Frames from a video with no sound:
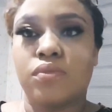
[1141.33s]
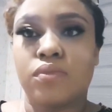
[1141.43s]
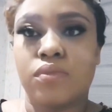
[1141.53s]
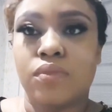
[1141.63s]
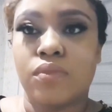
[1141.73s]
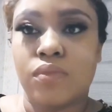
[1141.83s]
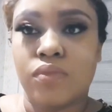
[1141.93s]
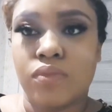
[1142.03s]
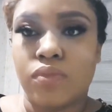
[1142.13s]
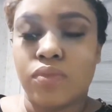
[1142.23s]

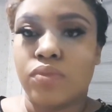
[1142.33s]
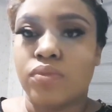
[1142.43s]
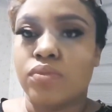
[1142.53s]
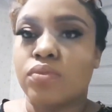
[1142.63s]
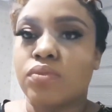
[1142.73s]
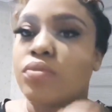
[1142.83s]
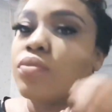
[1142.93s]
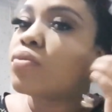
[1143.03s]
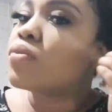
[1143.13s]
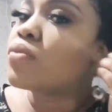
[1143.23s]

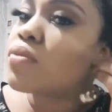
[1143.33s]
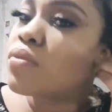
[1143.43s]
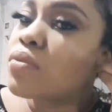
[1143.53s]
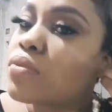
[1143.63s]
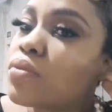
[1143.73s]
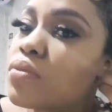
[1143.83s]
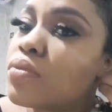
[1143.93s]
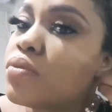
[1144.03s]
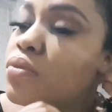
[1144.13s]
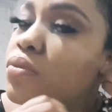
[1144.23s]

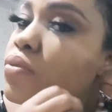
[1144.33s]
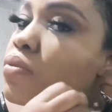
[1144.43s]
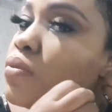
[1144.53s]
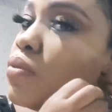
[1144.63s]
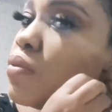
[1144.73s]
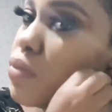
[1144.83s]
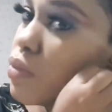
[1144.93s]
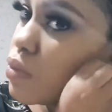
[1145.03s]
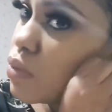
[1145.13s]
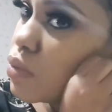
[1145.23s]

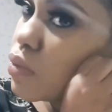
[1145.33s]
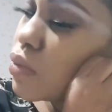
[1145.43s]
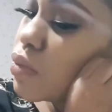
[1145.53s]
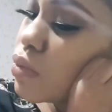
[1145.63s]
Nobody speaks.